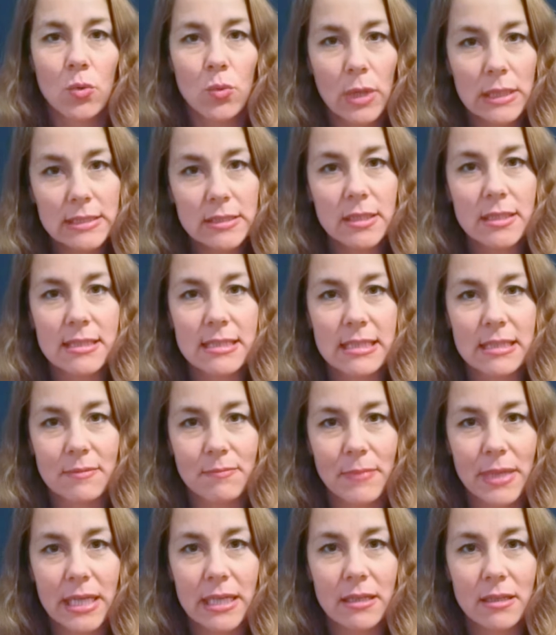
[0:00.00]
What does
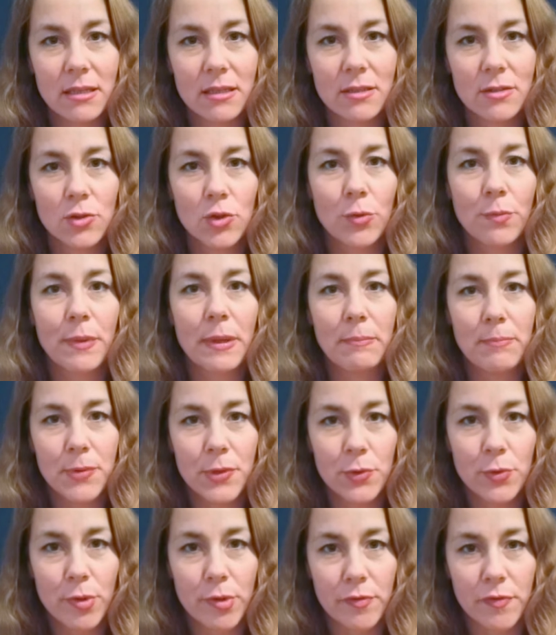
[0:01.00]
it mean to be
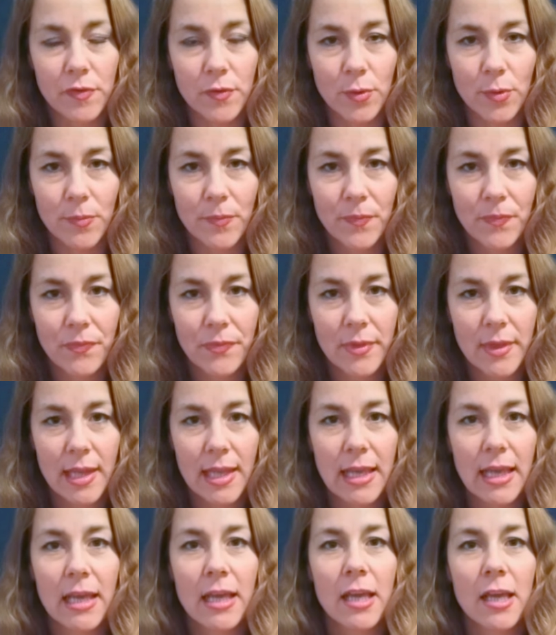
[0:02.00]
beautiful?
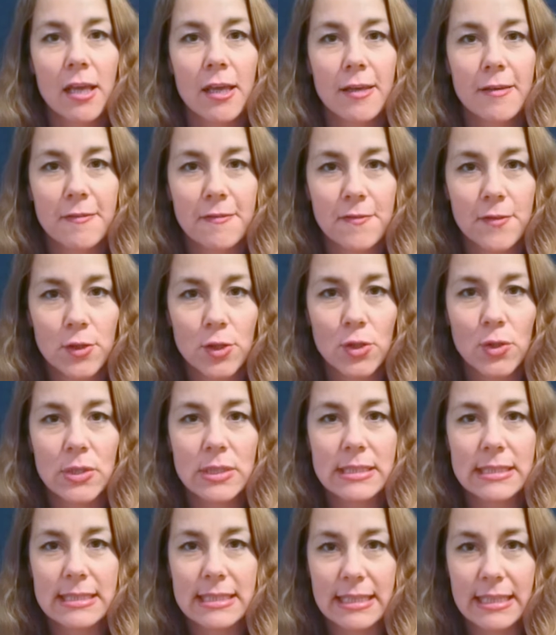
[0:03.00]

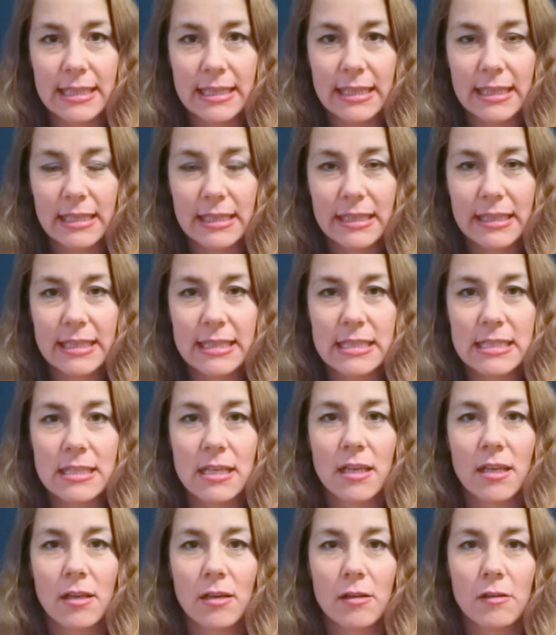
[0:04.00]
Veut dire
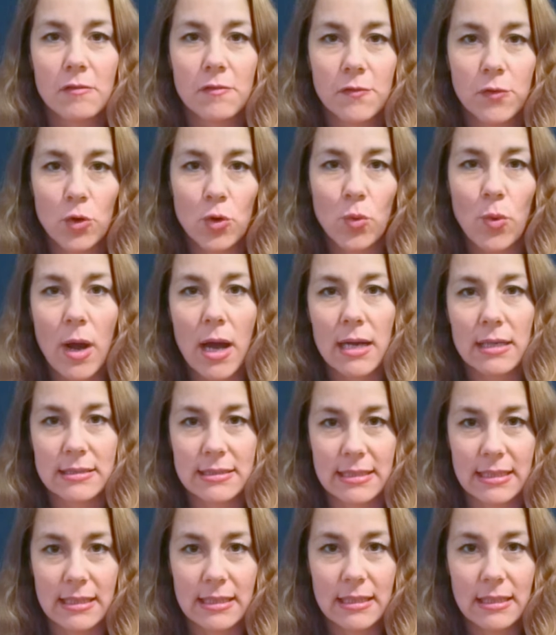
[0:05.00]
is vouloir
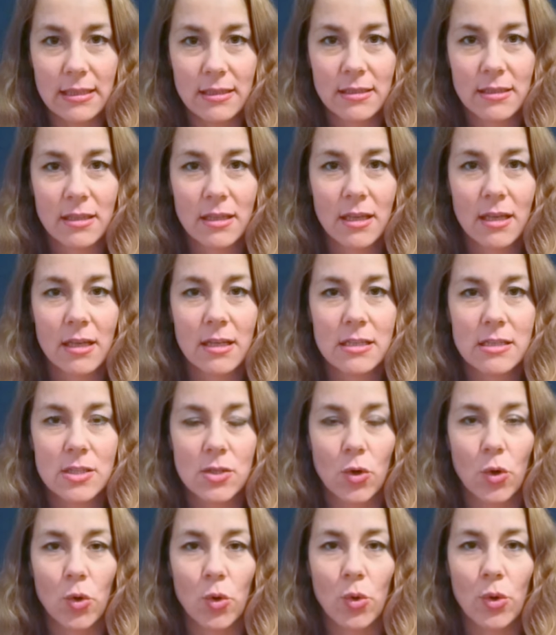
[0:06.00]
dire.
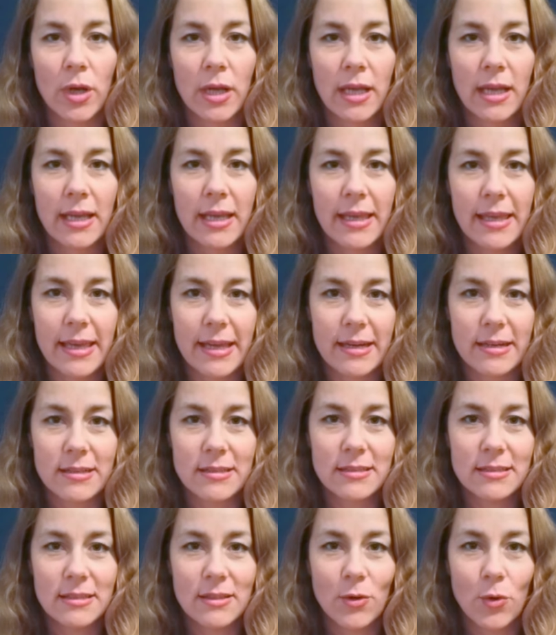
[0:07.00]
So,
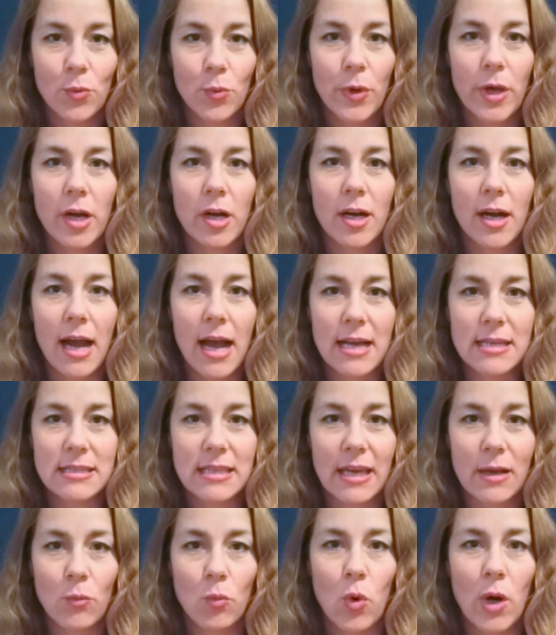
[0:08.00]
here we are
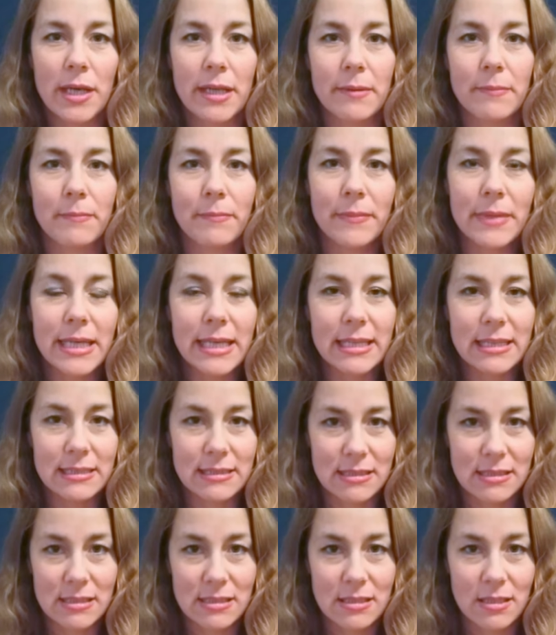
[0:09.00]
asking what it
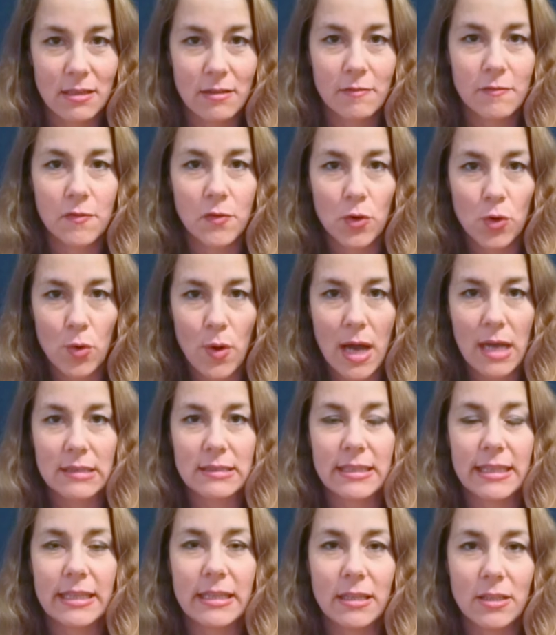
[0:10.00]
means.
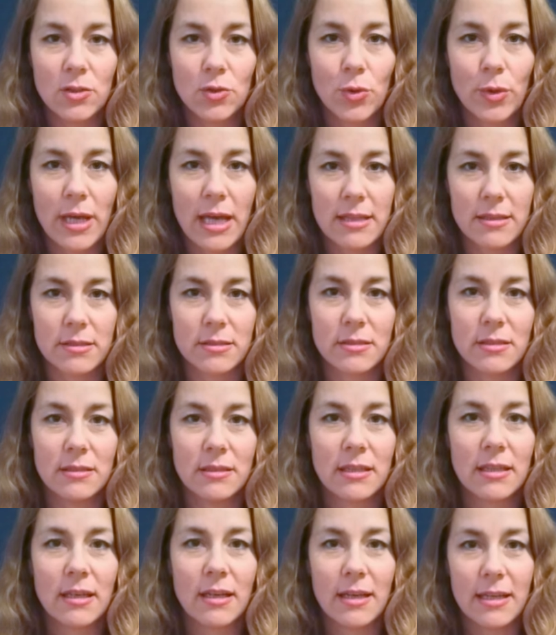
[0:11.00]
Vouloir dire
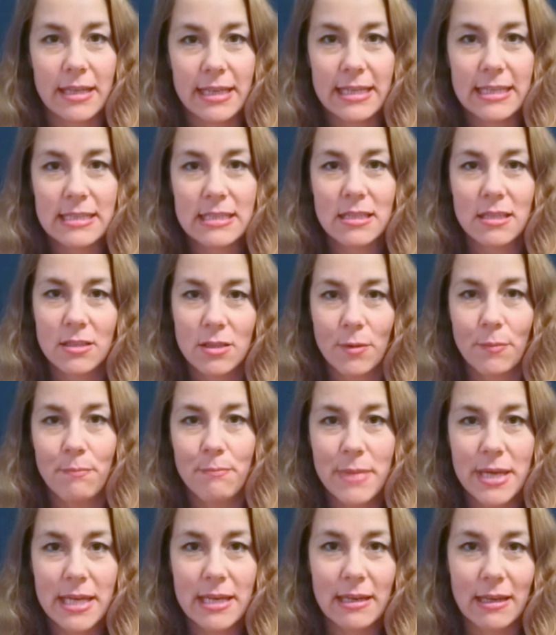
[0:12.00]
together is the
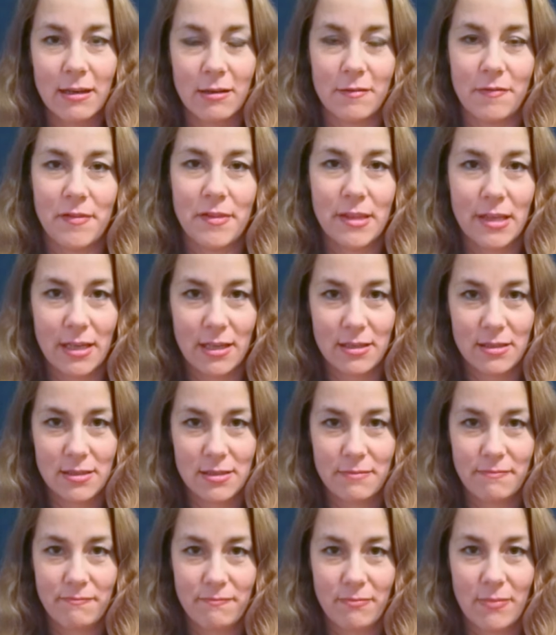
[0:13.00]
meaning of
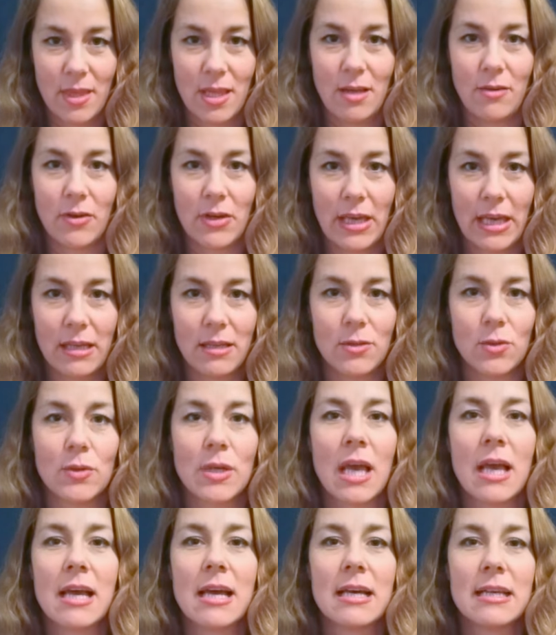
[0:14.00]
things. Ok,
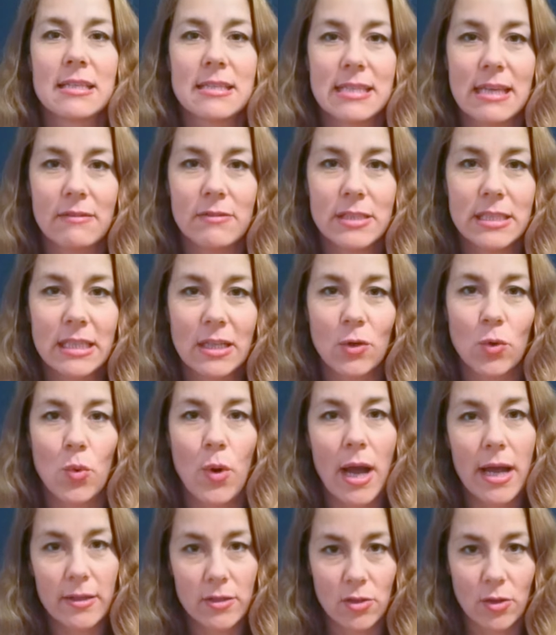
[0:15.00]
donc ça veut dire
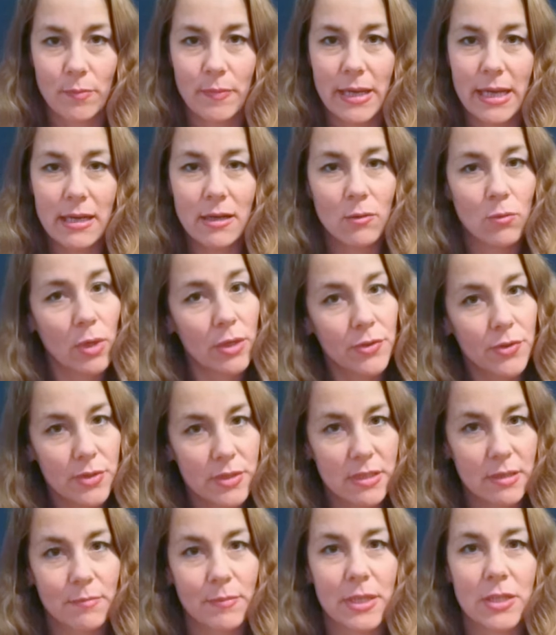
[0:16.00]
quoi être belle? What
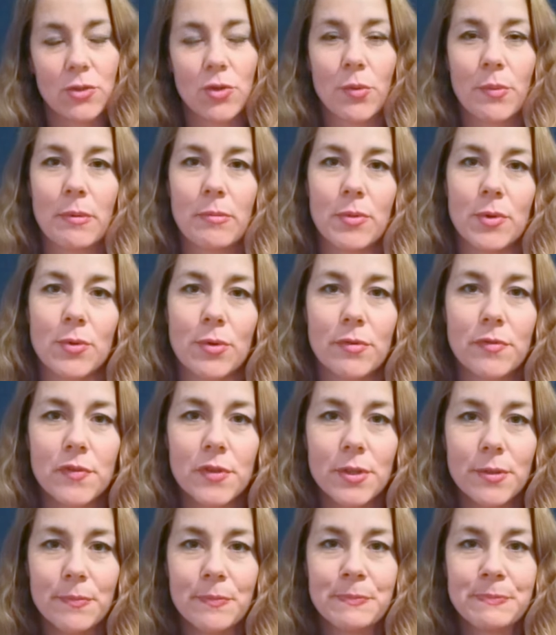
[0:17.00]
does it mean to be
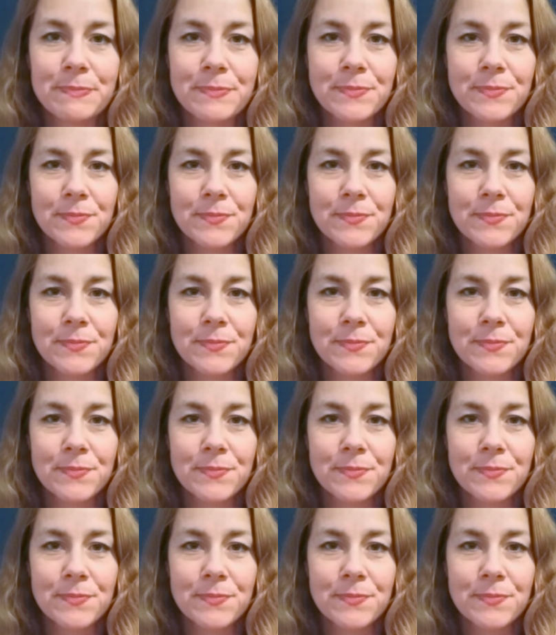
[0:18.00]
beautiful?